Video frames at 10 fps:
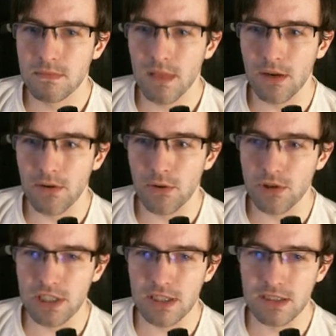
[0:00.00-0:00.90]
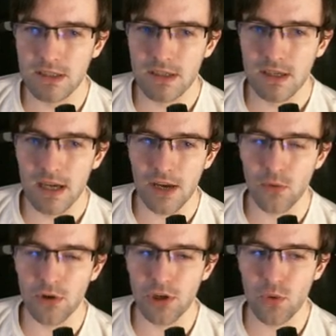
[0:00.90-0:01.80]
I don't know where she is. I know
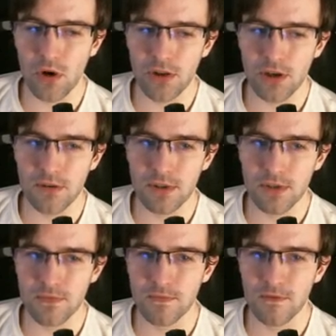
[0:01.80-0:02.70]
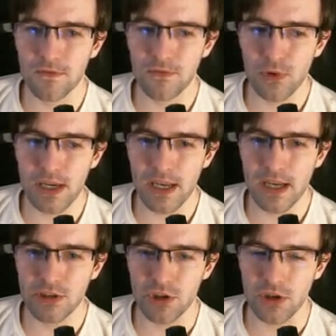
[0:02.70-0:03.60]
where you are, though, you
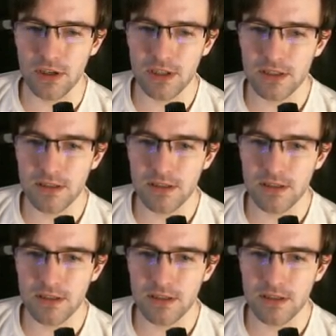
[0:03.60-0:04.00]
freaking jerk.